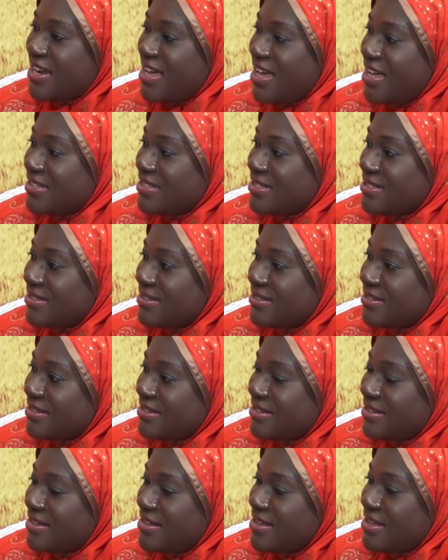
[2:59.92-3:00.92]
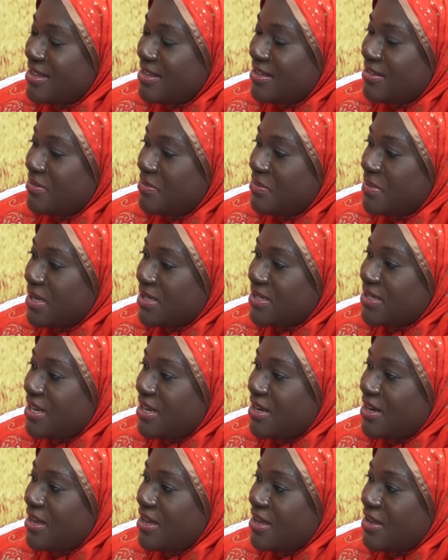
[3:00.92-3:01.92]
class. Both of us, yes.
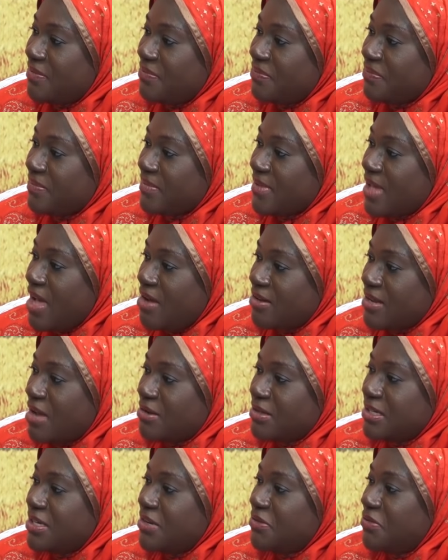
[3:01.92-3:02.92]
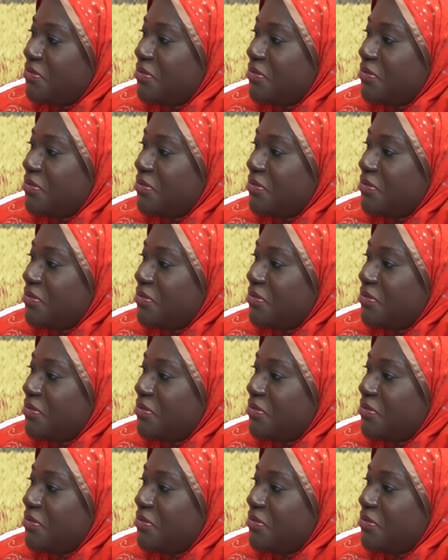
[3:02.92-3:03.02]
Mashallah. Um, how how did it